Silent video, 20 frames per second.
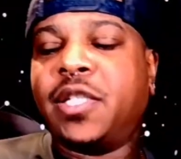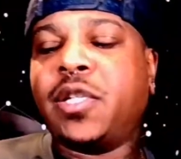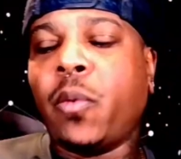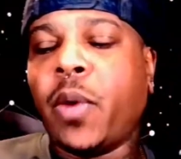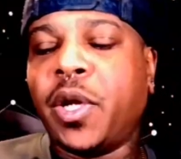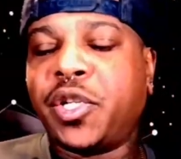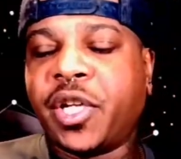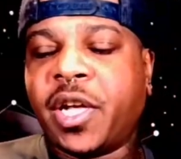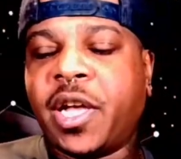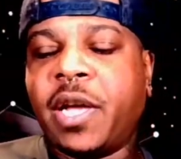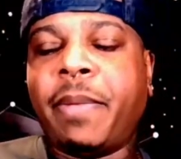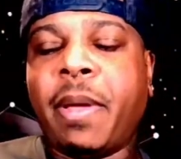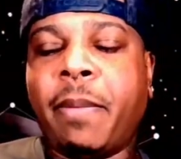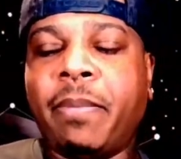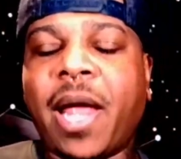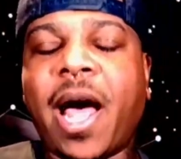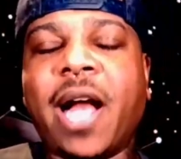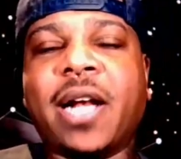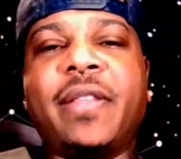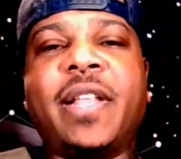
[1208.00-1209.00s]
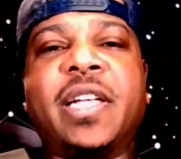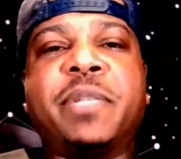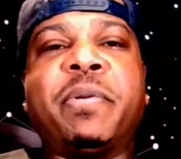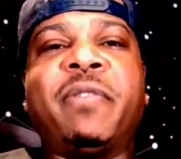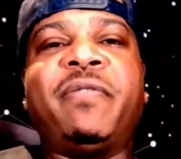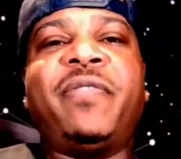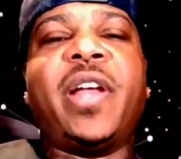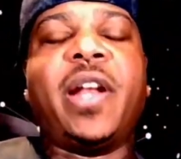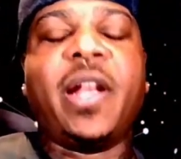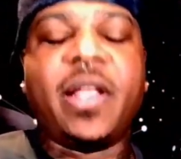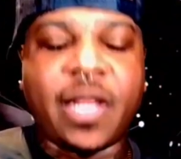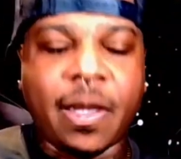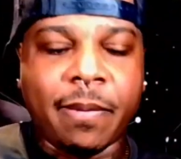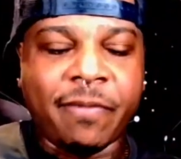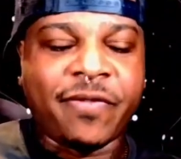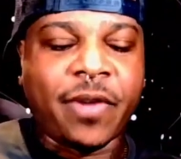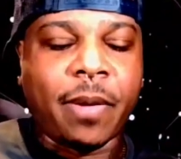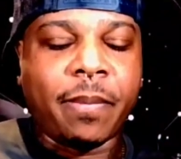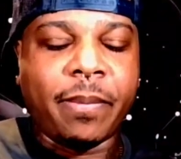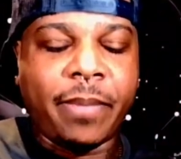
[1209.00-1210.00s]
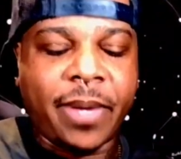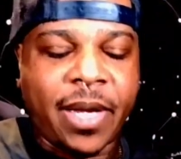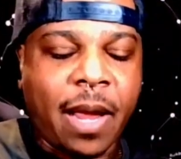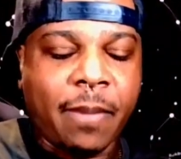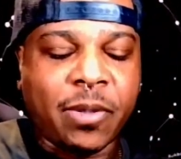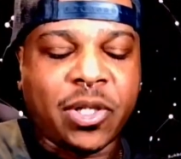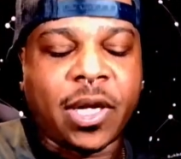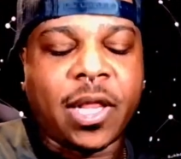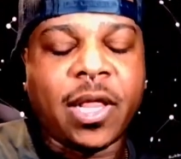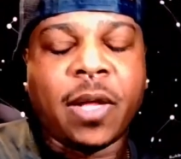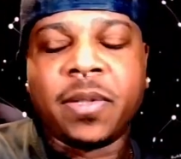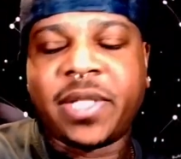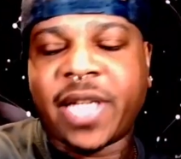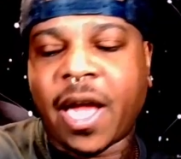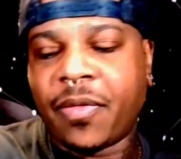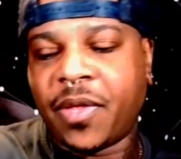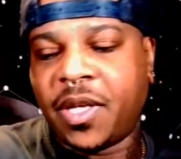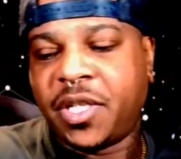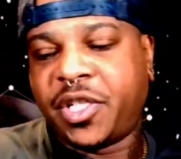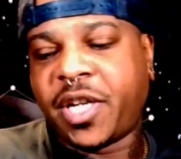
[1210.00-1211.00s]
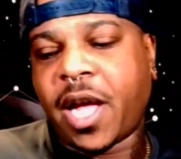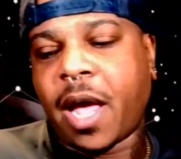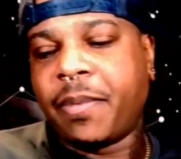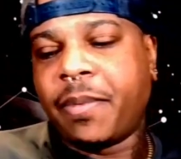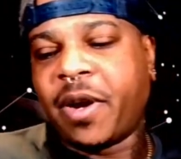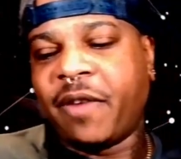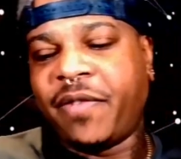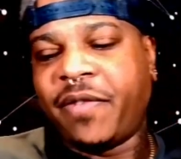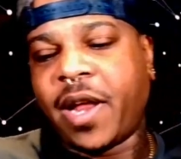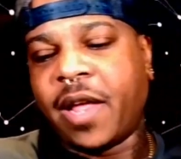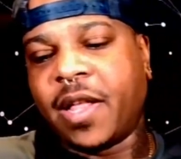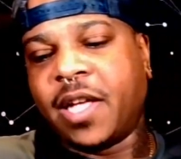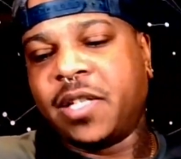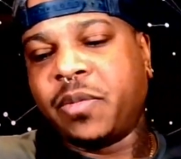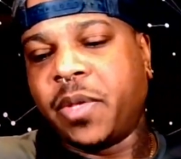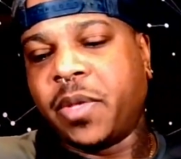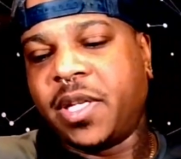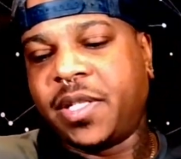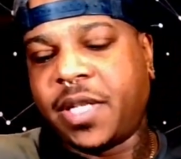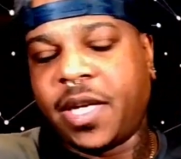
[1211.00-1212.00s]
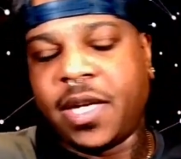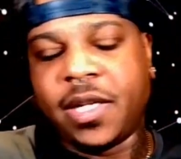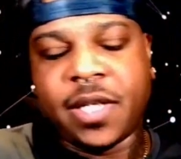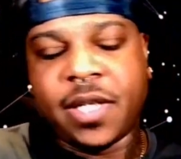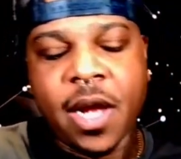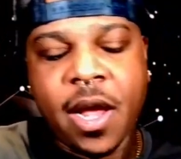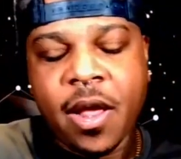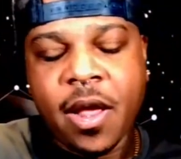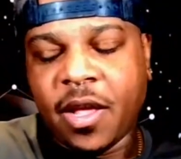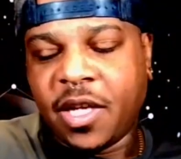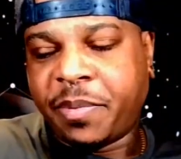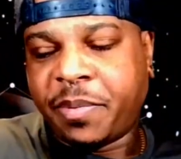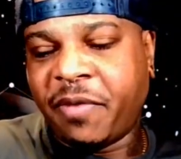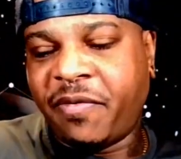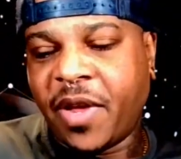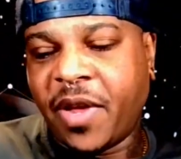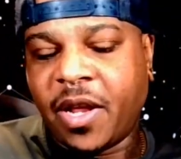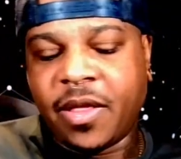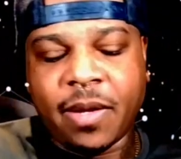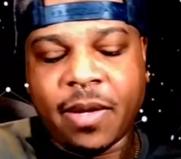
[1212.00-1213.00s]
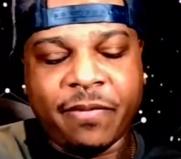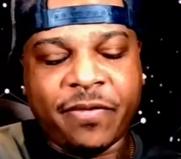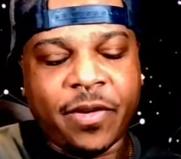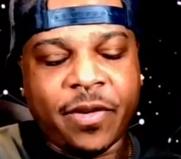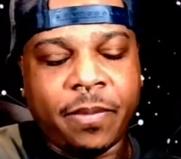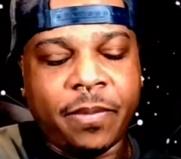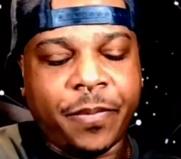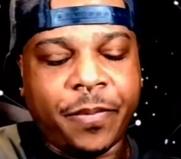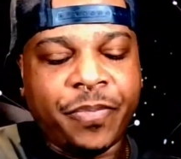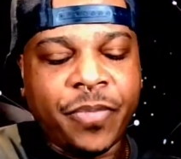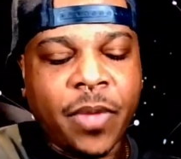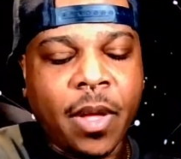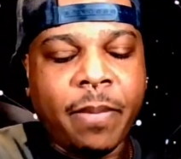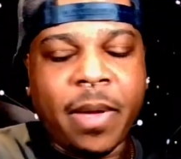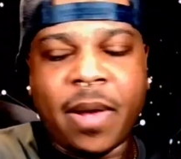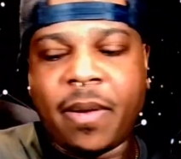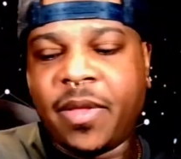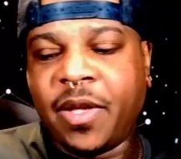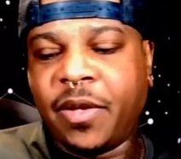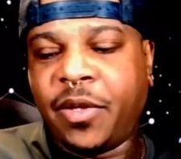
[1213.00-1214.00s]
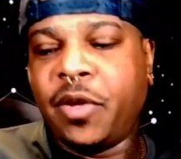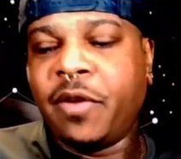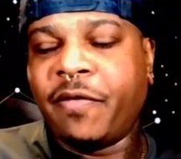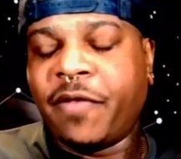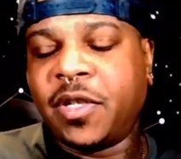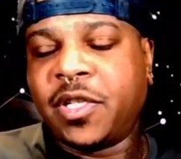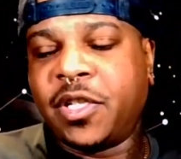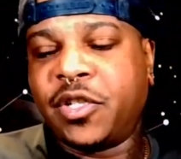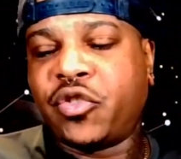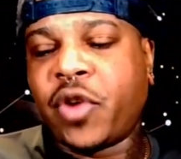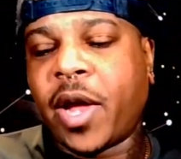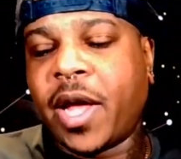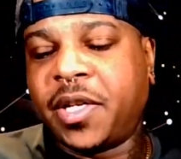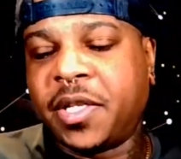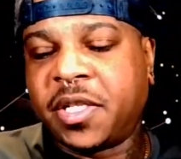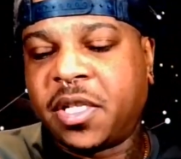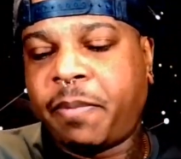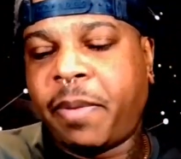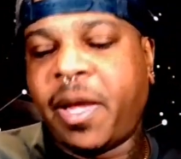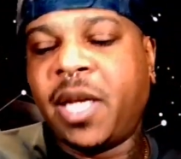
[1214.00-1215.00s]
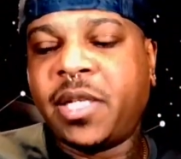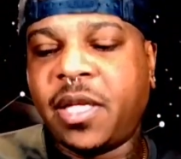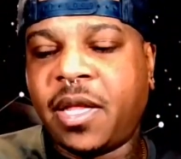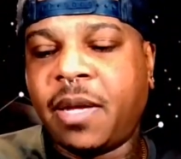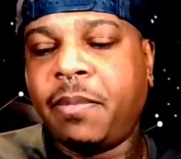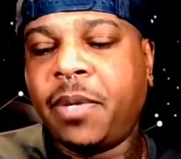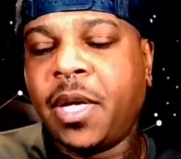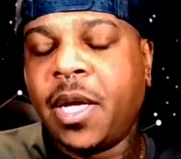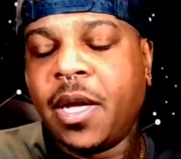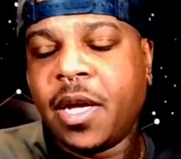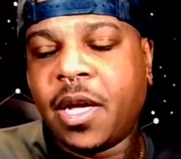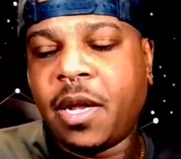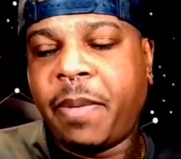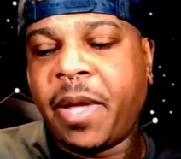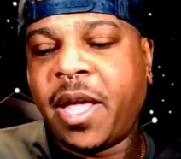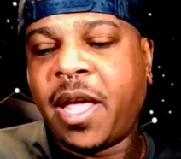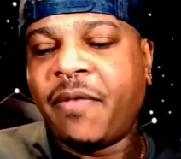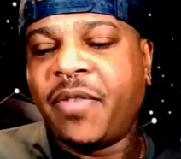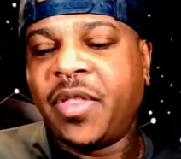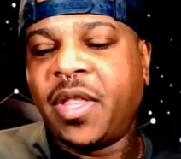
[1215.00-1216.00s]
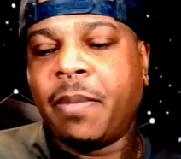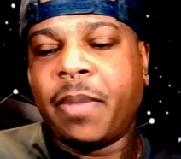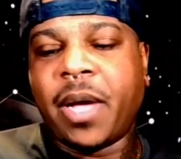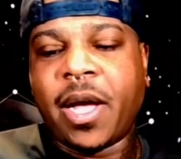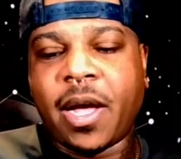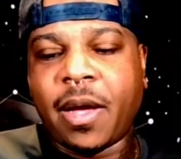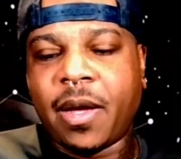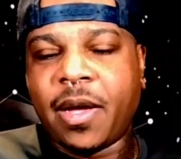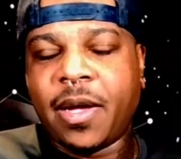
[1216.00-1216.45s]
intuition could be blocked, and that's preventing them from being able to close out this chapter. I feel like that's what this is. It's preventing them from, the universe is trying to speak to them, could be giving them